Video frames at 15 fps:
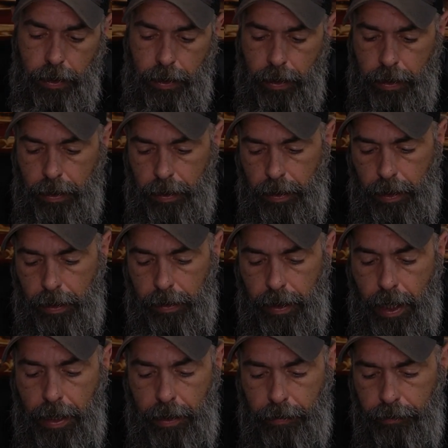a
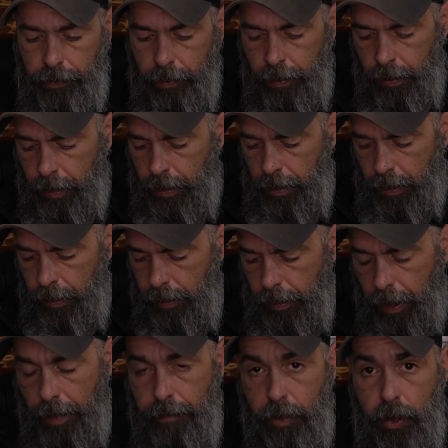lot of, I
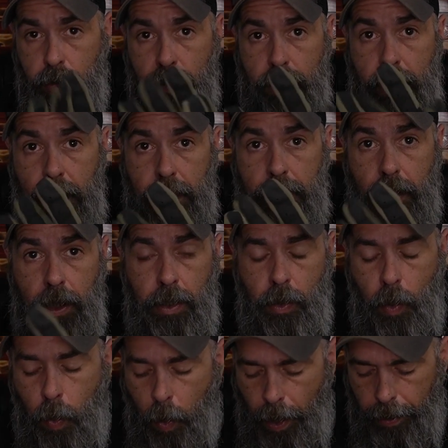haven't used these in
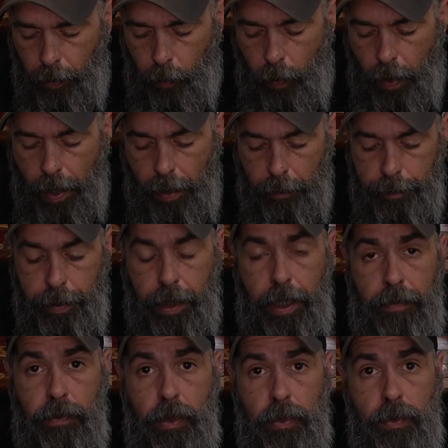quite a while, but
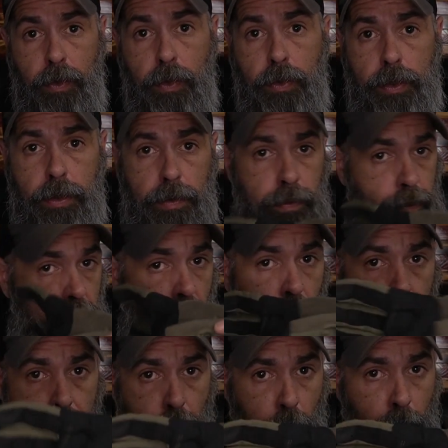if you use, say you
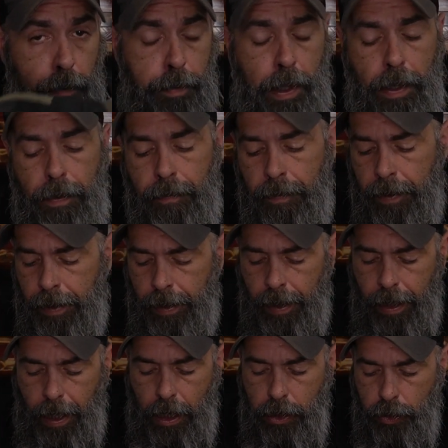only get one pair
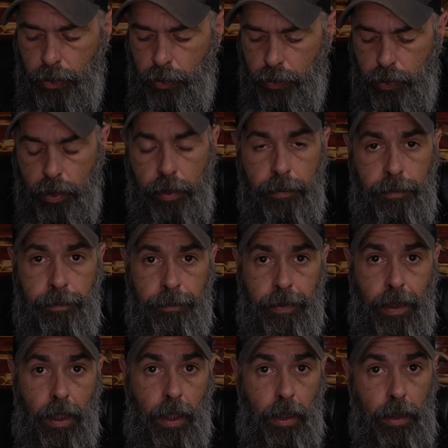and you're using them
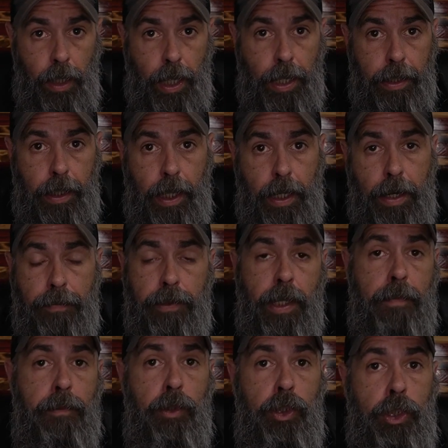a lot, and every
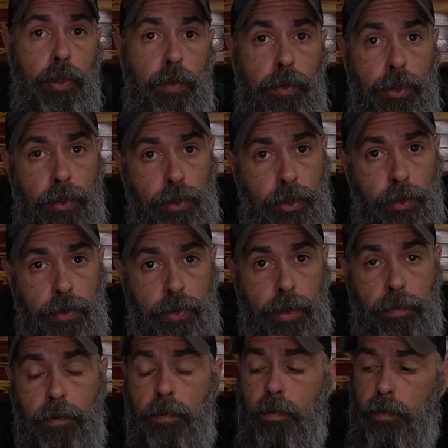time you shoot you're using them,